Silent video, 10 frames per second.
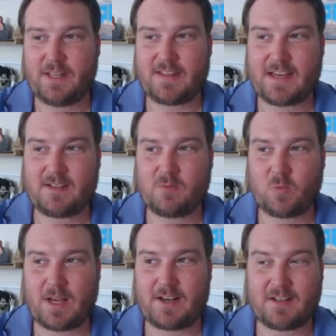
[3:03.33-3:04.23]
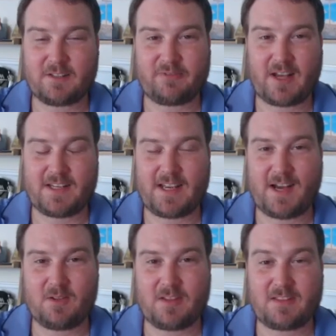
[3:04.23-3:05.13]
then went on to find
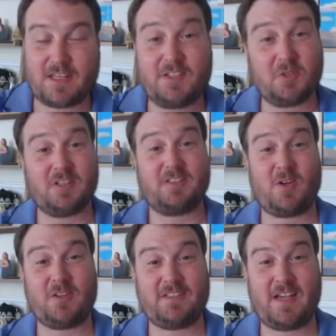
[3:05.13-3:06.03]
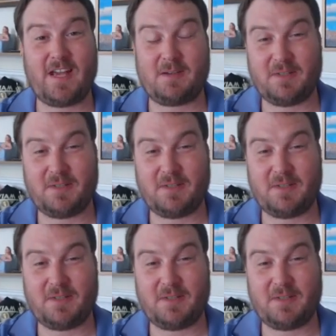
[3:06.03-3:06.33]
out that they do this all the time.